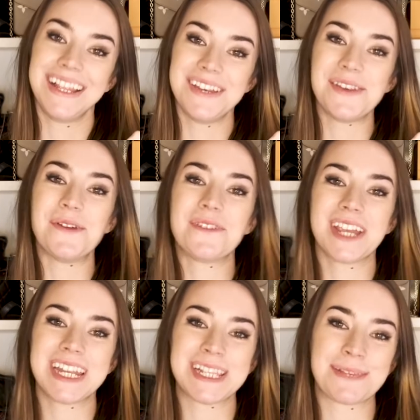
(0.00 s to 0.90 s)
Don't forget
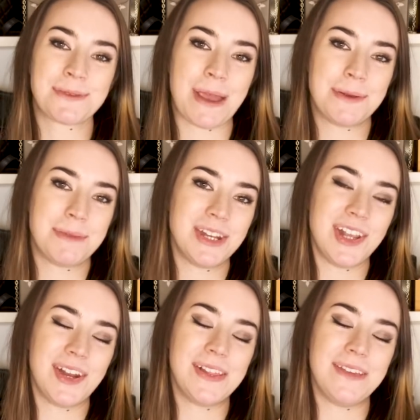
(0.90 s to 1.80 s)
to subscribe to my
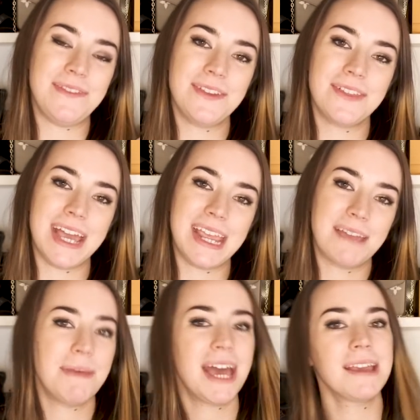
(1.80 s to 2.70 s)
channel if you like
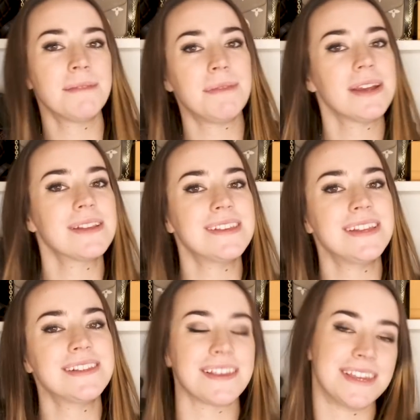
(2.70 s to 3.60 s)
bag
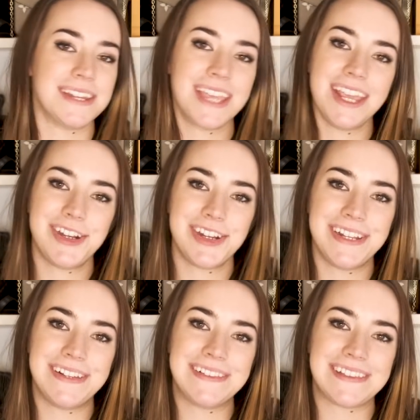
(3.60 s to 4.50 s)
comparisons,
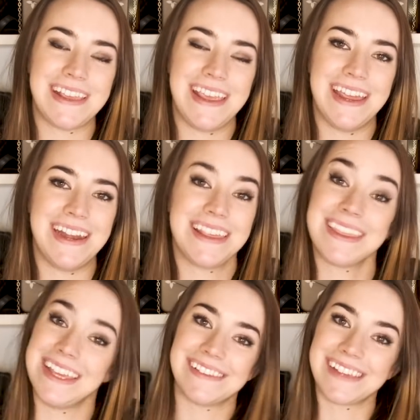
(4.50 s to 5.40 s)
authentications, and
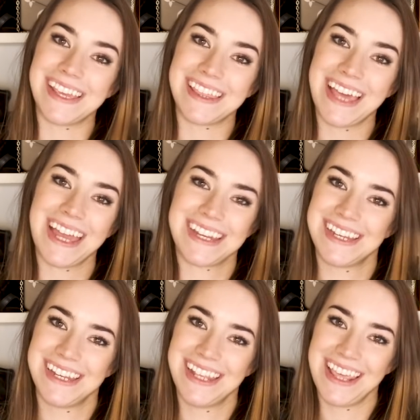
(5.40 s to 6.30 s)
things like that.
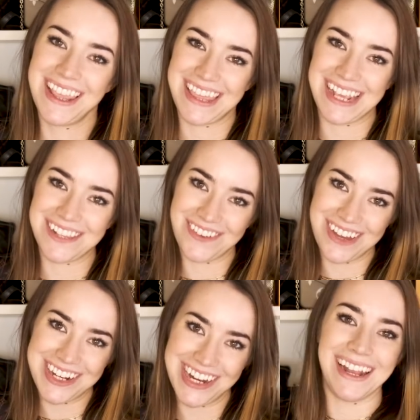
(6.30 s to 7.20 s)
Thanks for
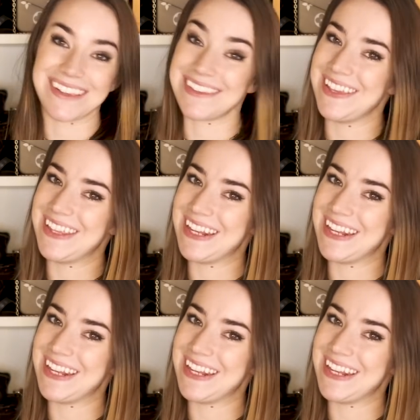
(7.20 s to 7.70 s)
watching. See you in the next